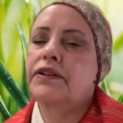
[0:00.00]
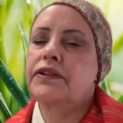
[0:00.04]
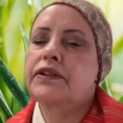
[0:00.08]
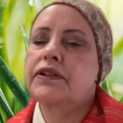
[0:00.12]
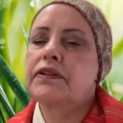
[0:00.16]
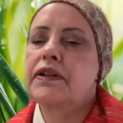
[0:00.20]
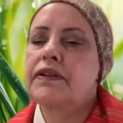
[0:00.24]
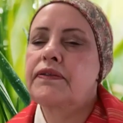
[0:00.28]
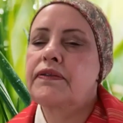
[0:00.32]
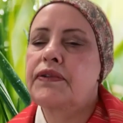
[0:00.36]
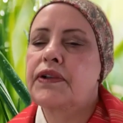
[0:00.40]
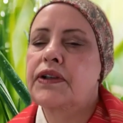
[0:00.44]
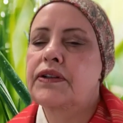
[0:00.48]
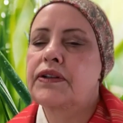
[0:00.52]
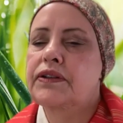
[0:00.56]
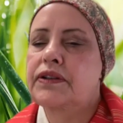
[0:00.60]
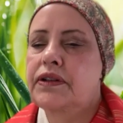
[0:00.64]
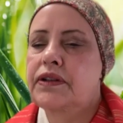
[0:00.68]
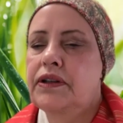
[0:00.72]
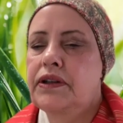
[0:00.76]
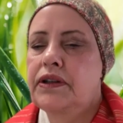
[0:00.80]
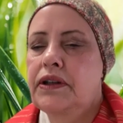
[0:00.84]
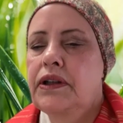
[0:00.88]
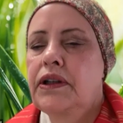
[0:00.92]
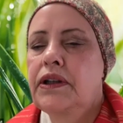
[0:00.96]
I, delivered.
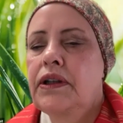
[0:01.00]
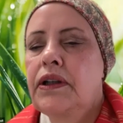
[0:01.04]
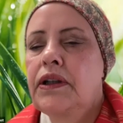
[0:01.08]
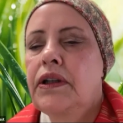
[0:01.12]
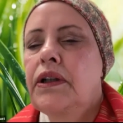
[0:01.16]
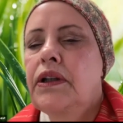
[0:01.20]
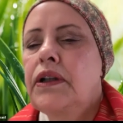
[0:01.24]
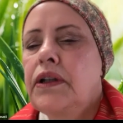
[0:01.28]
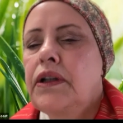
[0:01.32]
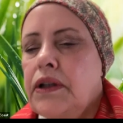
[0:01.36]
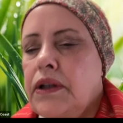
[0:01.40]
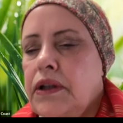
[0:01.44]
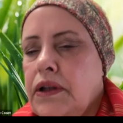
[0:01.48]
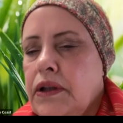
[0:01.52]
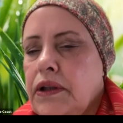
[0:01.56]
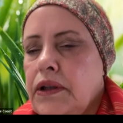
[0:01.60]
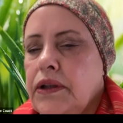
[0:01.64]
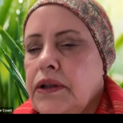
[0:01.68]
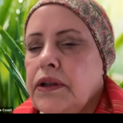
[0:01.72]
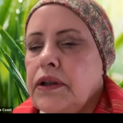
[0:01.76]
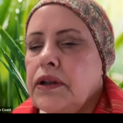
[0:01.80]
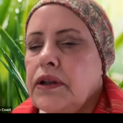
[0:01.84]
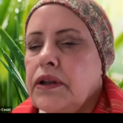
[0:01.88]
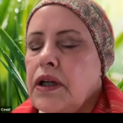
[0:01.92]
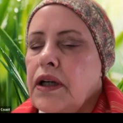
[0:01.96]

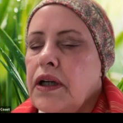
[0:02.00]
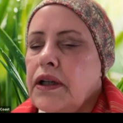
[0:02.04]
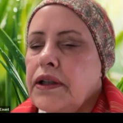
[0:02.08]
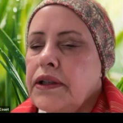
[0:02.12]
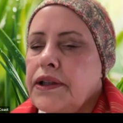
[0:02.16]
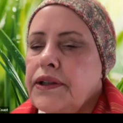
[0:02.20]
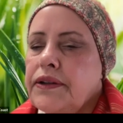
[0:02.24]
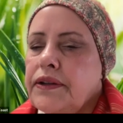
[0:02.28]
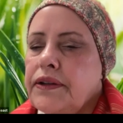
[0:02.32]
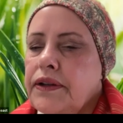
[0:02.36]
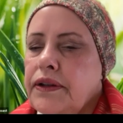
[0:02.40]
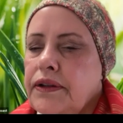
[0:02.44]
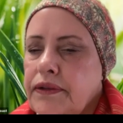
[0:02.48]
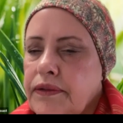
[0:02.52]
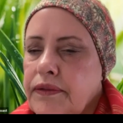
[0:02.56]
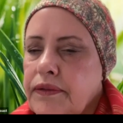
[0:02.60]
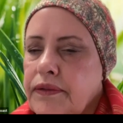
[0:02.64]
Martin, Connie. St.